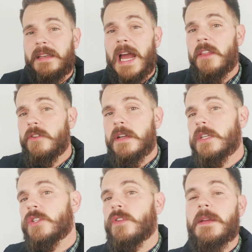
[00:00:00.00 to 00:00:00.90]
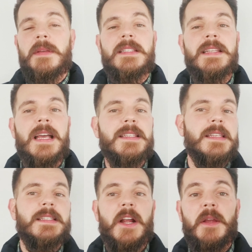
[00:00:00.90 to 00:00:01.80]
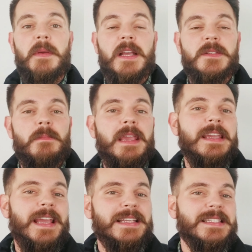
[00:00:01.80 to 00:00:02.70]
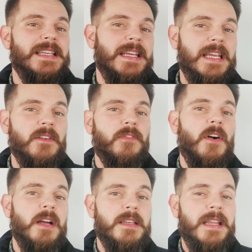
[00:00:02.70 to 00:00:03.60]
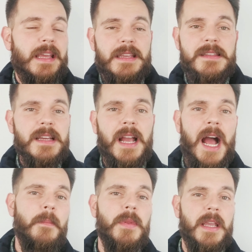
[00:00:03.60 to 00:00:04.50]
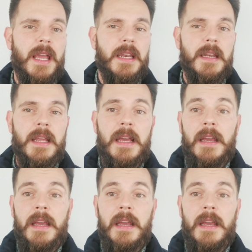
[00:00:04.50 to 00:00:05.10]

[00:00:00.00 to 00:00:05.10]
Neither extreme is necessary because making a sinking fund isn't complicated